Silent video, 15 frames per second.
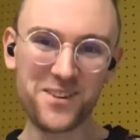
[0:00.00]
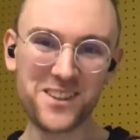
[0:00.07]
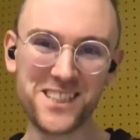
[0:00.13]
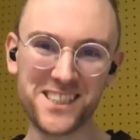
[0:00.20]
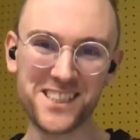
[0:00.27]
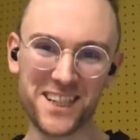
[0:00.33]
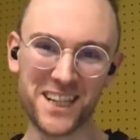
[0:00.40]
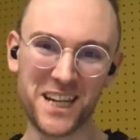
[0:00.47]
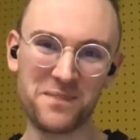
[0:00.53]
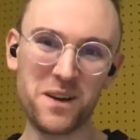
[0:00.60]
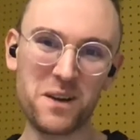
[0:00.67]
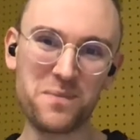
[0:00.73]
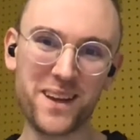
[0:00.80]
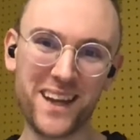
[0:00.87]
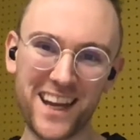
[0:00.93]
Ever since I got
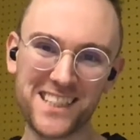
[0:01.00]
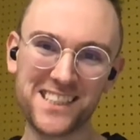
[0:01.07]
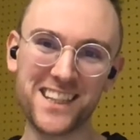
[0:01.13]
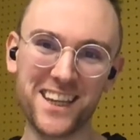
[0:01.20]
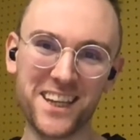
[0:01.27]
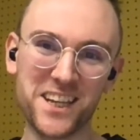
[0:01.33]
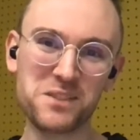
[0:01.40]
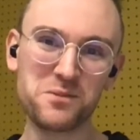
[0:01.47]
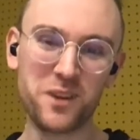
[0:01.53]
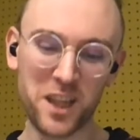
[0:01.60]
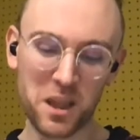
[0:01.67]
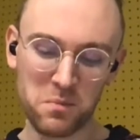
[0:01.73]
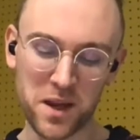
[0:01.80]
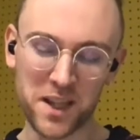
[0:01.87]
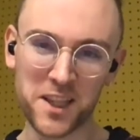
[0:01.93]
my PhD, it's one
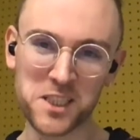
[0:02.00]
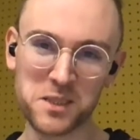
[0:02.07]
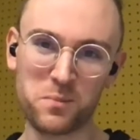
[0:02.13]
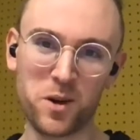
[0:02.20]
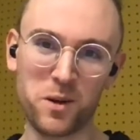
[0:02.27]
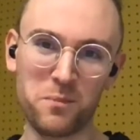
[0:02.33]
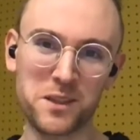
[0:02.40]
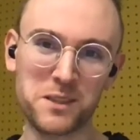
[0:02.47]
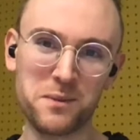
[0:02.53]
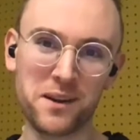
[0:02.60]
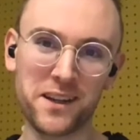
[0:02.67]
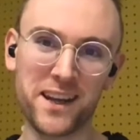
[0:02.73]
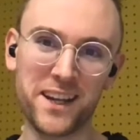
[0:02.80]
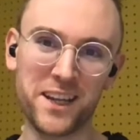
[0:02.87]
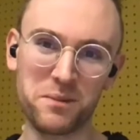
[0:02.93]
of the big disappointments
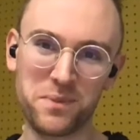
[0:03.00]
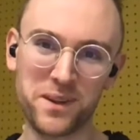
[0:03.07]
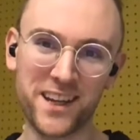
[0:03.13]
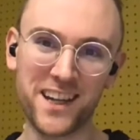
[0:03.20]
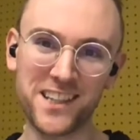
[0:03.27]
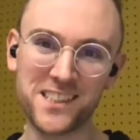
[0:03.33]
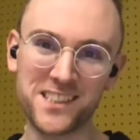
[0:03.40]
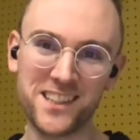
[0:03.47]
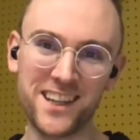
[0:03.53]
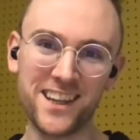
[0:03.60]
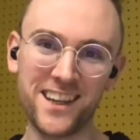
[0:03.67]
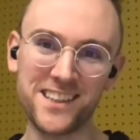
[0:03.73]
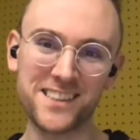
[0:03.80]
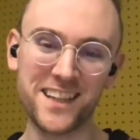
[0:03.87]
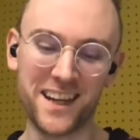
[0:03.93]
about getting a
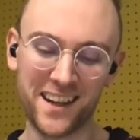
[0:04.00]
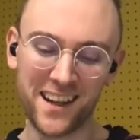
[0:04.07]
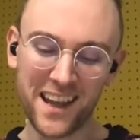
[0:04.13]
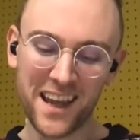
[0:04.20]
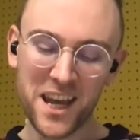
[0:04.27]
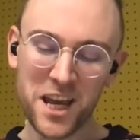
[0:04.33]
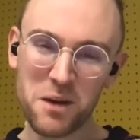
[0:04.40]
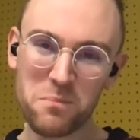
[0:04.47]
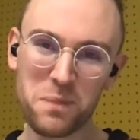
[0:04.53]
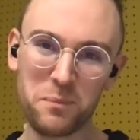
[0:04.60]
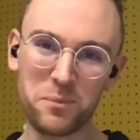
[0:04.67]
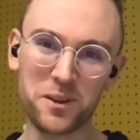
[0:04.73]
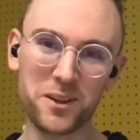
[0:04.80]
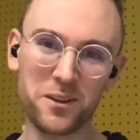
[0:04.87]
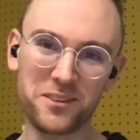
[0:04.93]
PhD is that
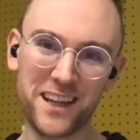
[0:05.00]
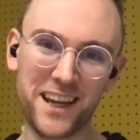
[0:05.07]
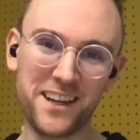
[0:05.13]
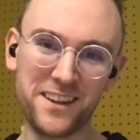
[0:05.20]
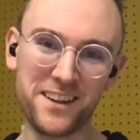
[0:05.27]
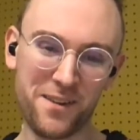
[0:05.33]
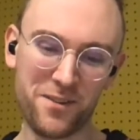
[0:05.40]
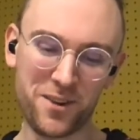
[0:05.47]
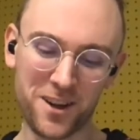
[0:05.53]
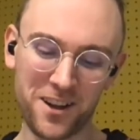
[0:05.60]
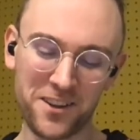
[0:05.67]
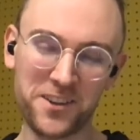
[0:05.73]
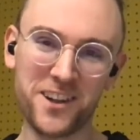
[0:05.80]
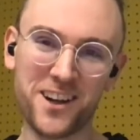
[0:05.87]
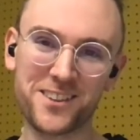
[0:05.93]
people don't tend to ever
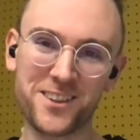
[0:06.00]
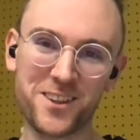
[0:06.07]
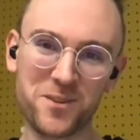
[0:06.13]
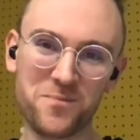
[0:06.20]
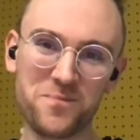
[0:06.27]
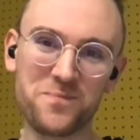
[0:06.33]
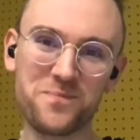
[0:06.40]
call you doctor.